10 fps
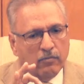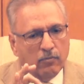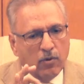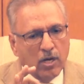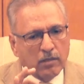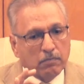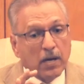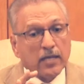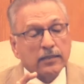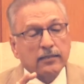what
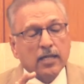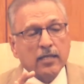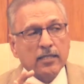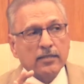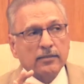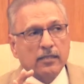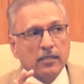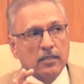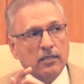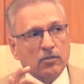Pakistan has
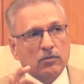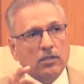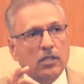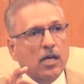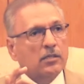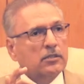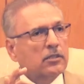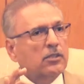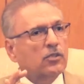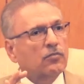learned over the last
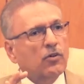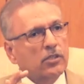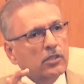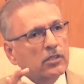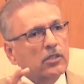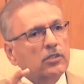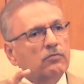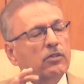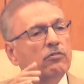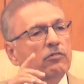30 or 40
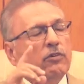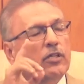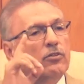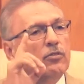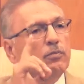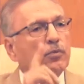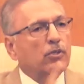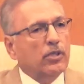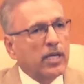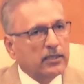years, when we went through
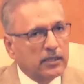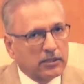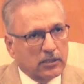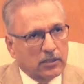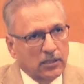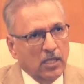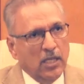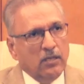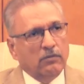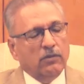polarization,
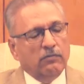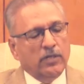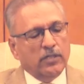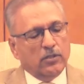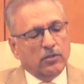we went